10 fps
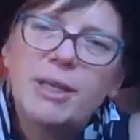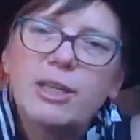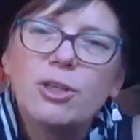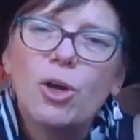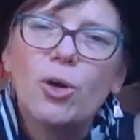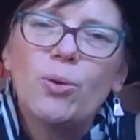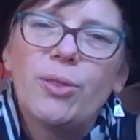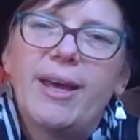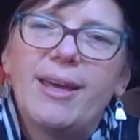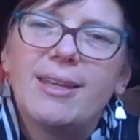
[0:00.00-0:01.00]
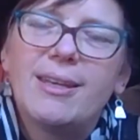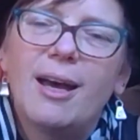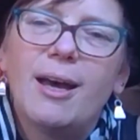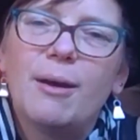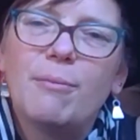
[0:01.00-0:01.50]
I know that
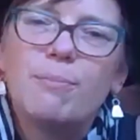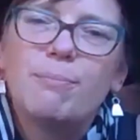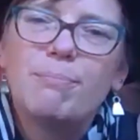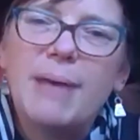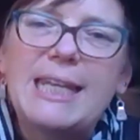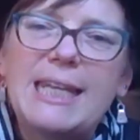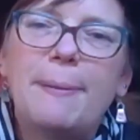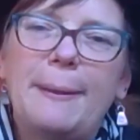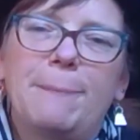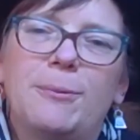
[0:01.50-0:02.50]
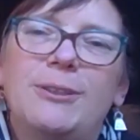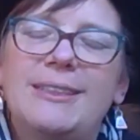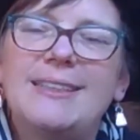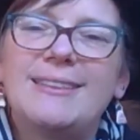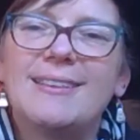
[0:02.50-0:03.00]
many people
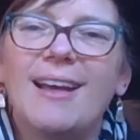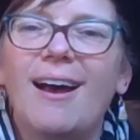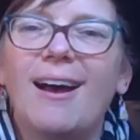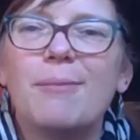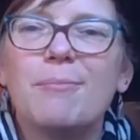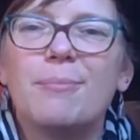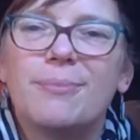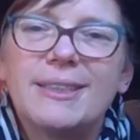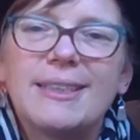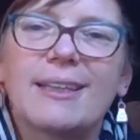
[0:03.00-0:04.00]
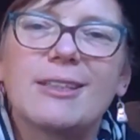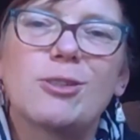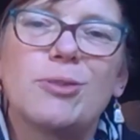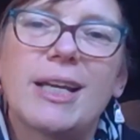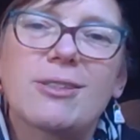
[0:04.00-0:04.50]
in the tech
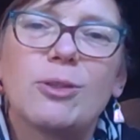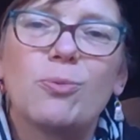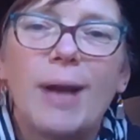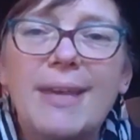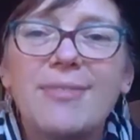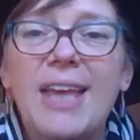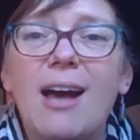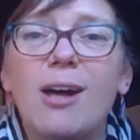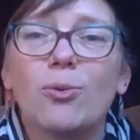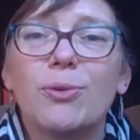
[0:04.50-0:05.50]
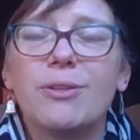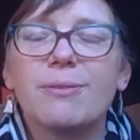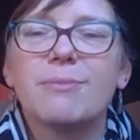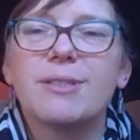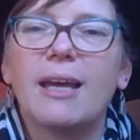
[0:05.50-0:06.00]
industry actually write the
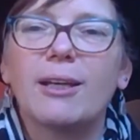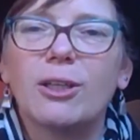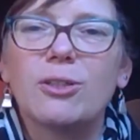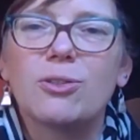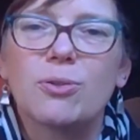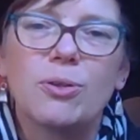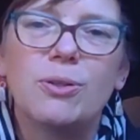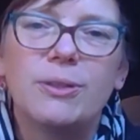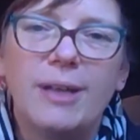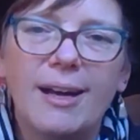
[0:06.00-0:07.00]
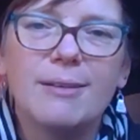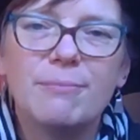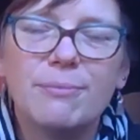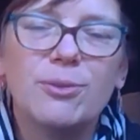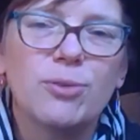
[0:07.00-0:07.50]
algorithms that control
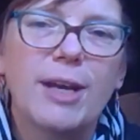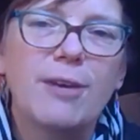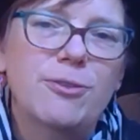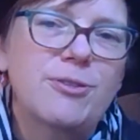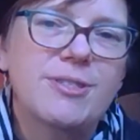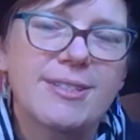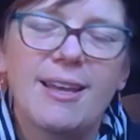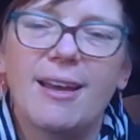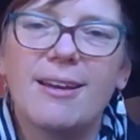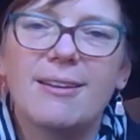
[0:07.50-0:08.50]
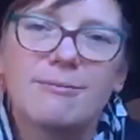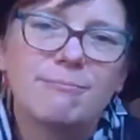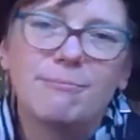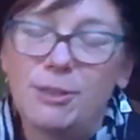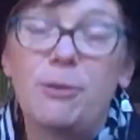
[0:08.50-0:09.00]
drivers.
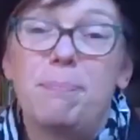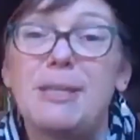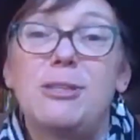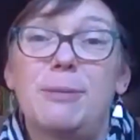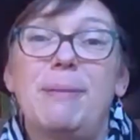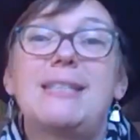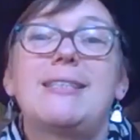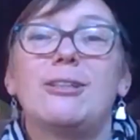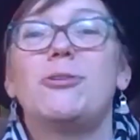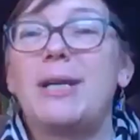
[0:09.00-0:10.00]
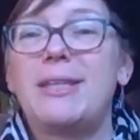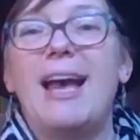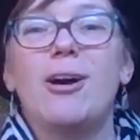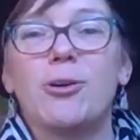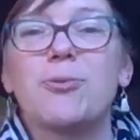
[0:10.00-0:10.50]
You write the
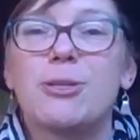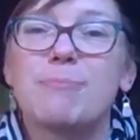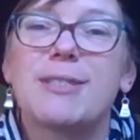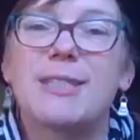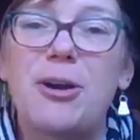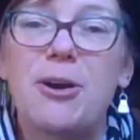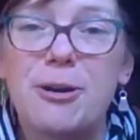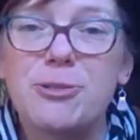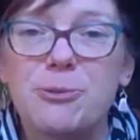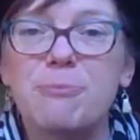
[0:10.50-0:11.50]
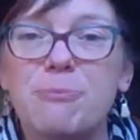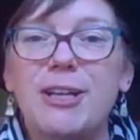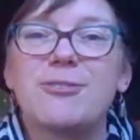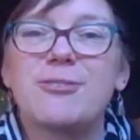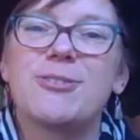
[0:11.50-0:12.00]
algorithms that are our
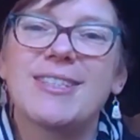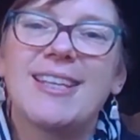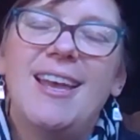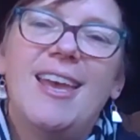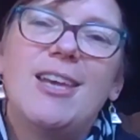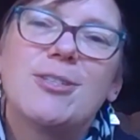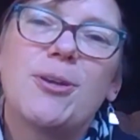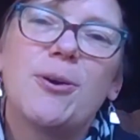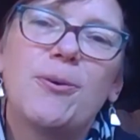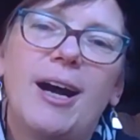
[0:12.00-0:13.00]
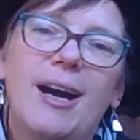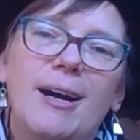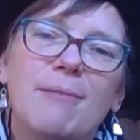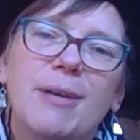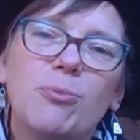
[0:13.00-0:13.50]
supervisors. So,
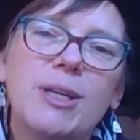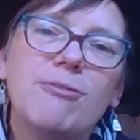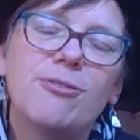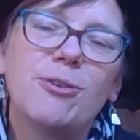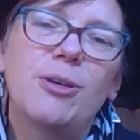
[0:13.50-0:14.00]
and we've